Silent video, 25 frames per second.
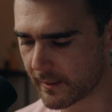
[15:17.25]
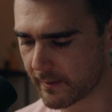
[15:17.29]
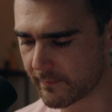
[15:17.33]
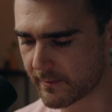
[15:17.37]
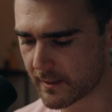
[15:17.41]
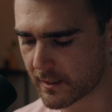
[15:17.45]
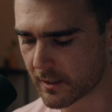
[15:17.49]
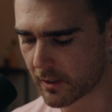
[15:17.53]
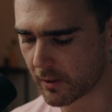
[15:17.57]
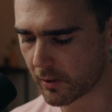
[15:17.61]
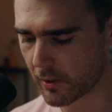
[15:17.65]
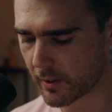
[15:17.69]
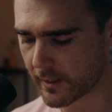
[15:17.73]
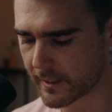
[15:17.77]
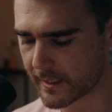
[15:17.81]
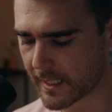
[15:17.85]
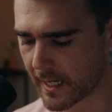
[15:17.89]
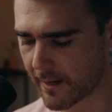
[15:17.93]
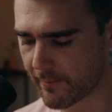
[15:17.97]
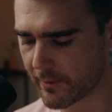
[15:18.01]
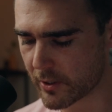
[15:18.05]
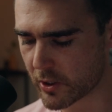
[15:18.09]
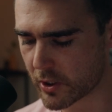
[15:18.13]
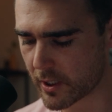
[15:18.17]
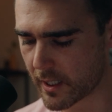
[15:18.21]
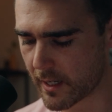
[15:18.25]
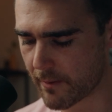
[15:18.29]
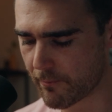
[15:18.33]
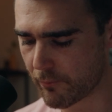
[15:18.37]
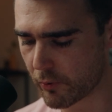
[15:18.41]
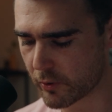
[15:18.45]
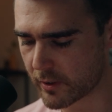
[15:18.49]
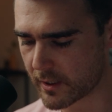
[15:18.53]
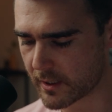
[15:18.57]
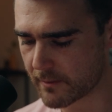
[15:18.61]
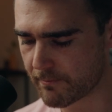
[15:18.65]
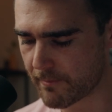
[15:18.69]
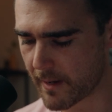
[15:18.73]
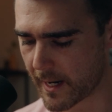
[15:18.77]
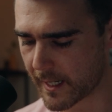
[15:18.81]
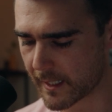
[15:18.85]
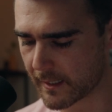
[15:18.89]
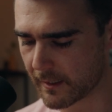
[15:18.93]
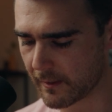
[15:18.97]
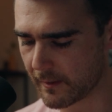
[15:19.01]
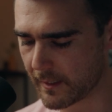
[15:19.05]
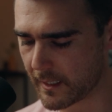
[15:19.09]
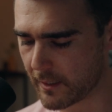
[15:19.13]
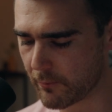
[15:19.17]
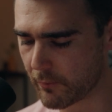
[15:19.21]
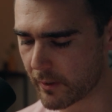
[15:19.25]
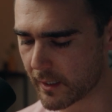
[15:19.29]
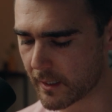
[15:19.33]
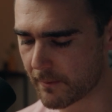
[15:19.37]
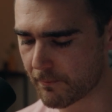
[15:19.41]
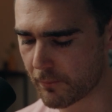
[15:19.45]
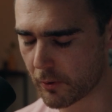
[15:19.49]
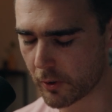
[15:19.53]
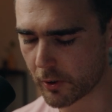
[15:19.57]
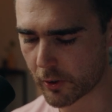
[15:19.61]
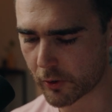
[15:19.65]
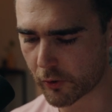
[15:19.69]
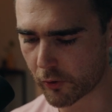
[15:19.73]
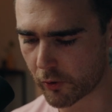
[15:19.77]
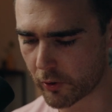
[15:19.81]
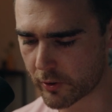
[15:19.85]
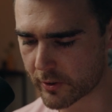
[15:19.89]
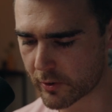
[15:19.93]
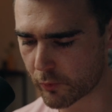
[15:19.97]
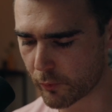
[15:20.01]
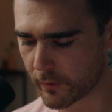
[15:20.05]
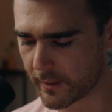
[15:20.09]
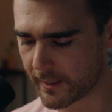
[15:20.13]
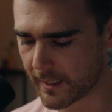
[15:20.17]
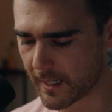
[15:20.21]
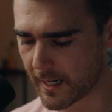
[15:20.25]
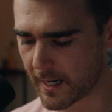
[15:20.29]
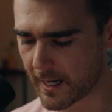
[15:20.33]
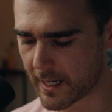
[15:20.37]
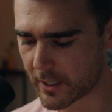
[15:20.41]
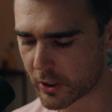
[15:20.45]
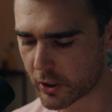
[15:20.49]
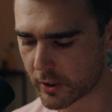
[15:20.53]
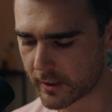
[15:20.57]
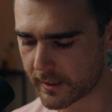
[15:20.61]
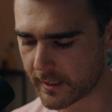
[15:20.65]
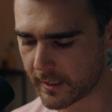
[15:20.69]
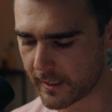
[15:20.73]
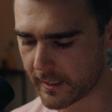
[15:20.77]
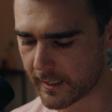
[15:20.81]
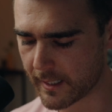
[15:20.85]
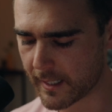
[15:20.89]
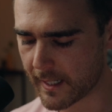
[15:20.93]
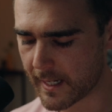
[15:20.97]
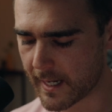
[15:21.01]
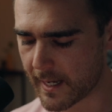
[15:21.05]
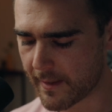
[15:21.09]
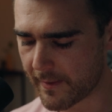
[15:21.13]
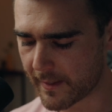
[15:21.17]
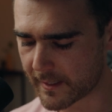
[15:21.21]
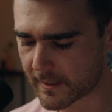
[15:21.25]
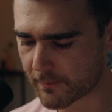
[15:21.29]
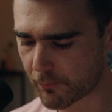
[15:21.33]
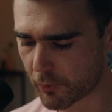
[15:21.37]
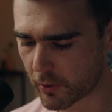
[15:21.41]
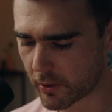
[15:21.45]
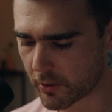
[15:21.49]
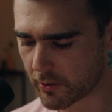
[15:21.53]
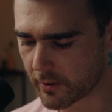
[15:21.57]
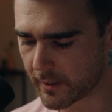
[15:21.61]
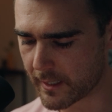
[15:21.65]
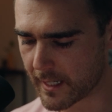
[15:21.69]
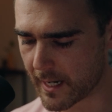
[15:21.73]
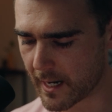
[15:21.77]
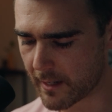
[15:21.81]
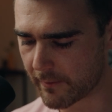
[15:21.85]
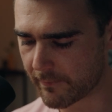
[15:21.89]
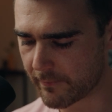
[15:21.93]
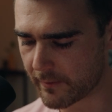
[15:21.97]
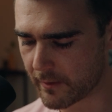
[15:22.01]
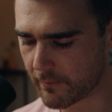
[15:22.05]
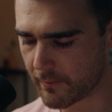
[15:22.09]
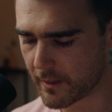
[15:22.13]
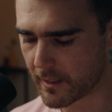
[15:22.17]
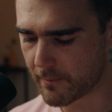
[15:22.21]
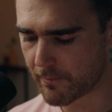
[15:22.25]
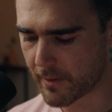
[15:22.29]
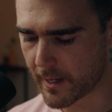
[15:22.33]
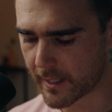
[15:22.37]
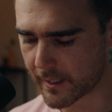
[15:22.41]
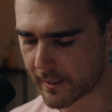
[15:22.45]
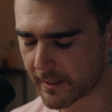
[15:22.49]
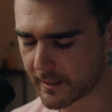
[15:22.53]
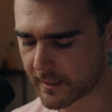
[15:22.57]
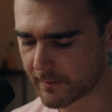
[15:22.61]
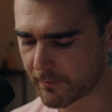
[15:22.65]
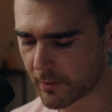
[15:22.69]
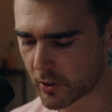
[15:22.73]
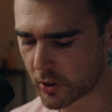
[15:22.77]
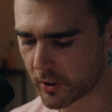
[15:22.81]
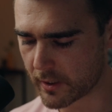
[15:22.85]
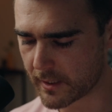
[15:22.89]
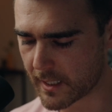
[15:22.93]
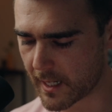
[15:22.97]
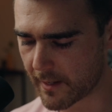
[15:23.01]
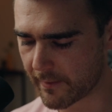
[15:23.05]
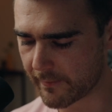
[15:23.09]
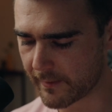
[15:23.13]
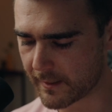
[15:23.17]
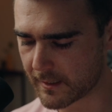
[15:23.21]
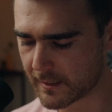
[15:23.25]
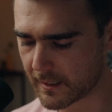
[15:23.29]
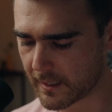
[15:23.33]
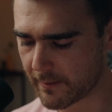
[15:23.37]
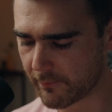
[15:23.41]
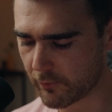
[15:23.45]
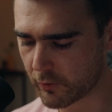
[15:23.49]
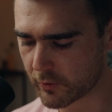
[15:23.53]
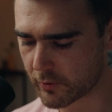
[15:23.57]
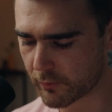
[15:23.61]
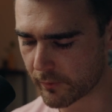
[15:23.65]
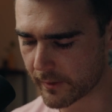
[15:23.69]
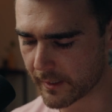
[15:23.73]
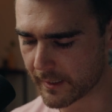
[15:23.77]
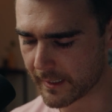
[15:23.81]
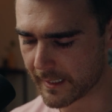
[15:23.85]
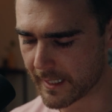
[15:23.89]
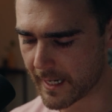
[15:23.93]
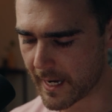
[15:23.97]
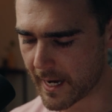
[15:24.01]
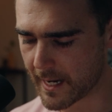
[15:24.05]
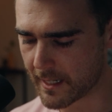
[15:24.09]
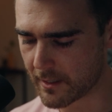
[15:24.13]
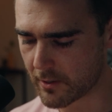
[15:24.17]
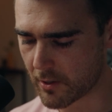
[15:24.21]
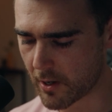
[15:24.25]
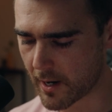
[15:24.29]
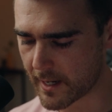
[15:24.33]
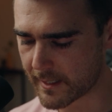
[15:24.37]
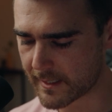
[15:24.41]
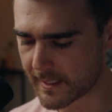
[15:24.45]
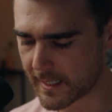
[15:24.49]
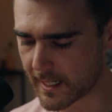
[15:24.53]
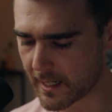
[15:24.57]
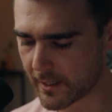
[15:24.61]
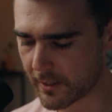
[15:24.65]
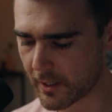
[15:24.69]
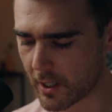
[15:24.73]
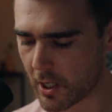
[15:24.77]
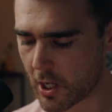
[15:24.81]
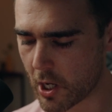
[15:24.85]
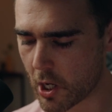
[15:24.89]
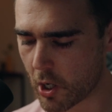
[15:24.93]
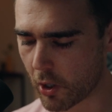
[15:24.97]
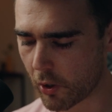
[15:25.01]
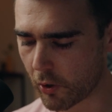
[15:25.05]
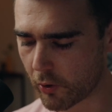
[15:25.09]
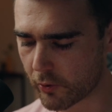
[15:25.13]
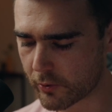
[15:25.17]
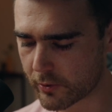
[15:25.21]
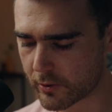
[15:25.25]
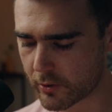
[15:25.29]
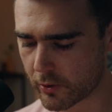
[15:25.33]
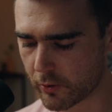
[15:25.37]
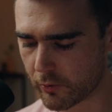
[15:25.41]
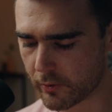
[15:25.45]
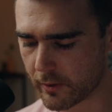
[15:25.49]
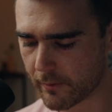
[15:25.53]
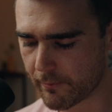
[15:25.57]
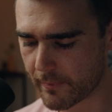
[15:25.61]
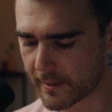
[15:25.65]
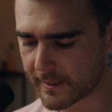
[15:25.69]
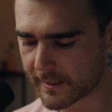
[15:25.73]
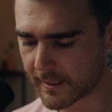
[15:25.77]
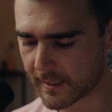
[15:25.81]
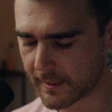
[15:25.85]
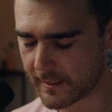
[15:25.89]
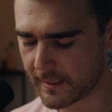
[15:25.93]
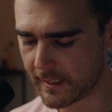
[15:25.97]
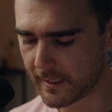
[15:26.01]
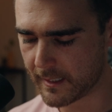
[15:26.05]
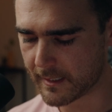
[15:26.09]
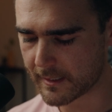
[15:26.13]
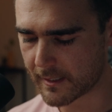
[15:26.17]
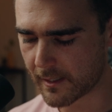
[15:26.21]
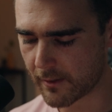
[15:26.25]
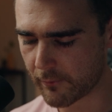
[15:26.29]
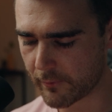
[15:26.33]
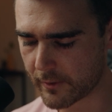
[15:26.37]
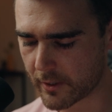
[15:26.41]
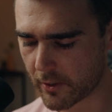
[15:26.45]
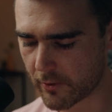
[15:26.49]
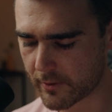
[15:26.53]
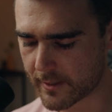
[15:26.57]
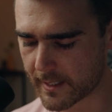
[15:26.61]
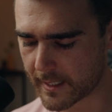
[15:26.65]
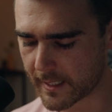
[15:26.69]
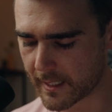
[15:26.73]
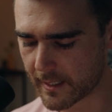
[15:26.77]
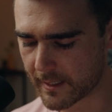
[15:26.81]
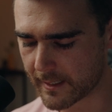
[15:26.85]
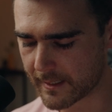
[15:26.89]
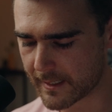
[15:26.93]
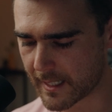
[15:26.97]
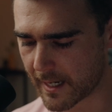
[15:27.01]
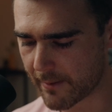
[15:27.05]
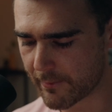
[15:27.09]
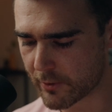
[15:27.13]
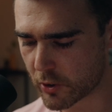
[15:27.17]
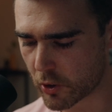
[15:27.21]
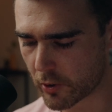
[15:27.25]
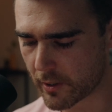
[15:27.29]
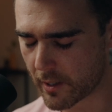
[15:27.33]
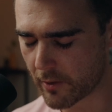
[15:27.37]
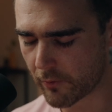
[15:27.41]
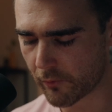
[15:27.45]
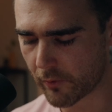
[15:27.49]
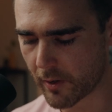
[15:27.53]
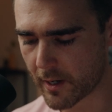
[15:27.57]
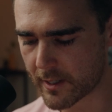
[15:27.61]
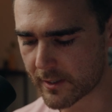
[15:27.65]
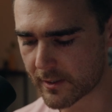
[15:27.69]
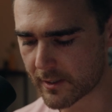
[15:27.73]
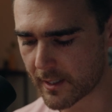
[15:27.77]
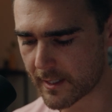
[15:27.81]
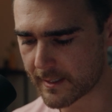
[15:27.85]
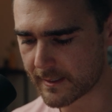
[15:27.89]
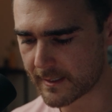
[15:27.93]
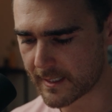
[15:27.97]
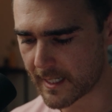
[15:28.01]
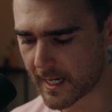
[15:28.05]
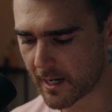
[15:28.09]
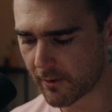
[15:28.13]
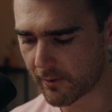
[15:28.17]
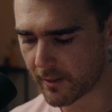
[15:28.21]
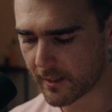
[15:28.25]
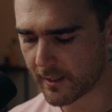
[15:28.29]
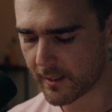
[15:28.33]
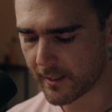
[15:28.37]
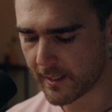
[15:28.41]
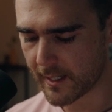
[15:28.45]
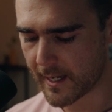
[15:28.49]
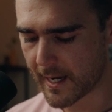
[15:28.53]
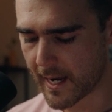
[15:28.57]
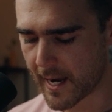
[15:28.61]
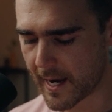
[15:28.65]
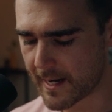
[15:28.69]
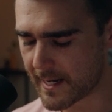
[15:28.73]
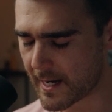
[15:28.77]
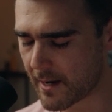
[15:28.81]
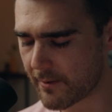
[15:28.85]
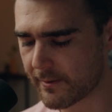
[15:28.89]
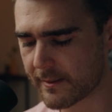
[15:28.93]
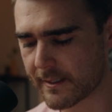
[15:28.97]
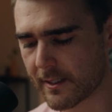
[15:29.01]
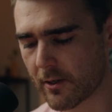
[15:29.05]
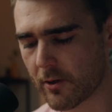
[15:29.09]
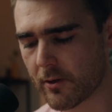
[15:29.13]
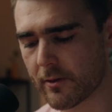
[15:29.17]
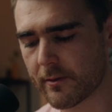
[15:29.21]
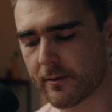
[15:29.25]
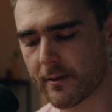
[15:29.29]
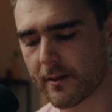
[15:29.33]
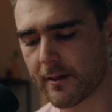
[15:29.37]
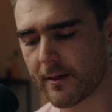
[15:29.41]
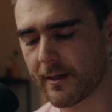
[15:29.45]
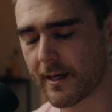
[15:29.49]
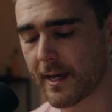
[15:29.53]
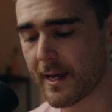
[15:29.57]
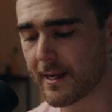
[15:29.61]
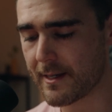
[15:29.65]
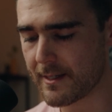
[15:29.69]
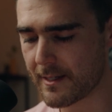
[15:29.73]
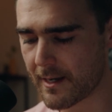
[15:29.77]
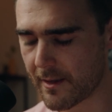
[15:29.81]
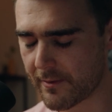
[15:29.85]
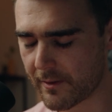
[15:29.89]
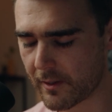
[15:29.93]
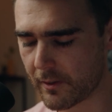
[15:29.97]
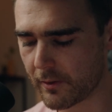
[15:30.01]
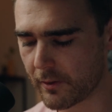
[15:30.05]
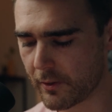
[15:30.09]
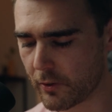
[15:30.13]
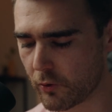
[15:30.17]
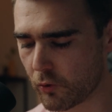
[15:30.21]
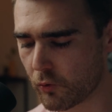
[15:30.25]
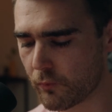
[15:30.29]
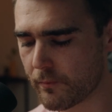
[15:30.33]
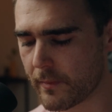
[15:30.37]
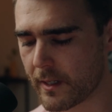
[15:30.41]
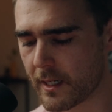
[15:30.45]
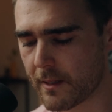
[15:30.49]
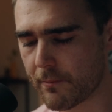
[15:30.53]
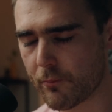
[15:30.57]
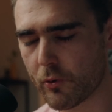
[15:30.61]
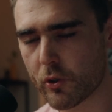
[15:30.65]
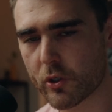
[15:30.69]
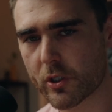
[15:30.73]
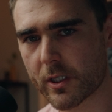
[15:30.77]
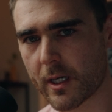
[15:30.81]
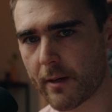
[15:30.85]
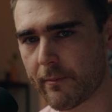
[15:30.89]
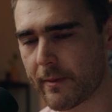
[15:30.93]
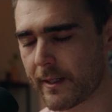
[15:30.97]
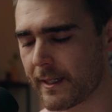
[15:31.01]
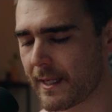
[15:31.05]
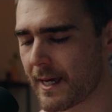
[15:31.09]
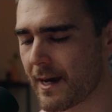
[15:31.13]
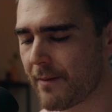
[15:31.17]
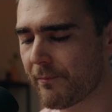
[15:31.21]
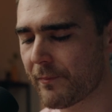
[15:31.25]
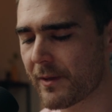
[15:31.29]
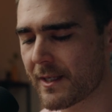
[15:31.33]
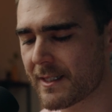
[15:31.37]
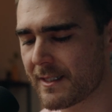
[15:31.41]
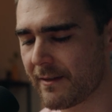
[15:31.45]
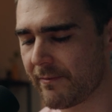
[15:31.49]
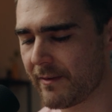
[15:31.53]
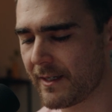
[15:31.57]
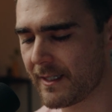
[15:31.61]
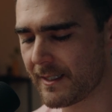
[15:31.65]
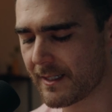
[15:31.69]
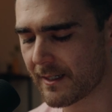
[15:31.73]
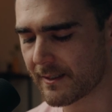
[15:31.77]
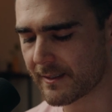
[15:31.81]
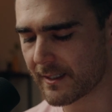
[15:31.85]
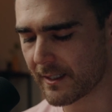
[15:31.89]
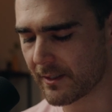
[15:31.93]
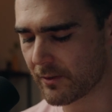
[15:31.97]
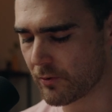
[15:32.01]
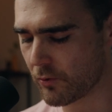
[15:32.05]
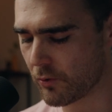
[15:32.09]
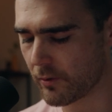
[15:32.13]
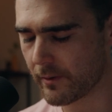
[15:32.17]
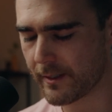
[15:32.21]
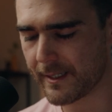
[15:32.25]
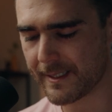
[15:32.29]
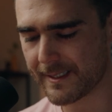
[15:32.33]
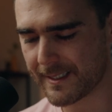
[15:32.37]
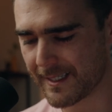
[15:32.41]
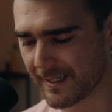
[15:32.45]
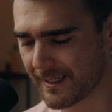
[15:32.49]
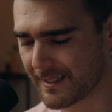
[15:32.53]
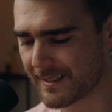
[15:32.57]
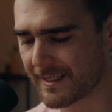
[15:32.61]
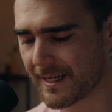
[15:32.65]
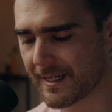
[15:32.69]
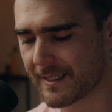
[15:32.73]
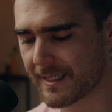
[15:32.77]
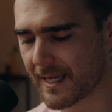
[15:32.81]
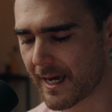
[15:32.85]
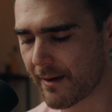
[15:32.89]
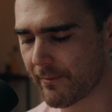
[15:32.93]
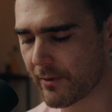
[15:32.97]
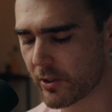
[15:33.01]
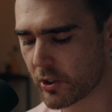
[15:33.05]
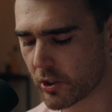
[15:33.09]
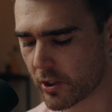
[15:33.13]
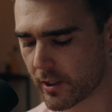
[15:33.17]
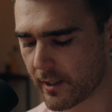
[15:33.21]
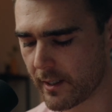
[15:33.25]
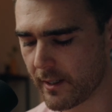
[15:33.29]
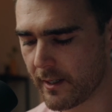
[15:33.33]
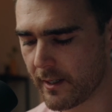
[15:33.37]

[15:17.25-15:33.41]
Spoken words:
Gives us a lot of damage and puts us back in the lead. We're going to pull across with archers here. That's a pretty good counter for the mini P.E.K.K.A, especially down at these levels. We're going to get a knight down onto the musketeer so that we don't take any damage on our right side tower. And now he's got another little mini push coming down, because if he does ignore, he's going to take damage.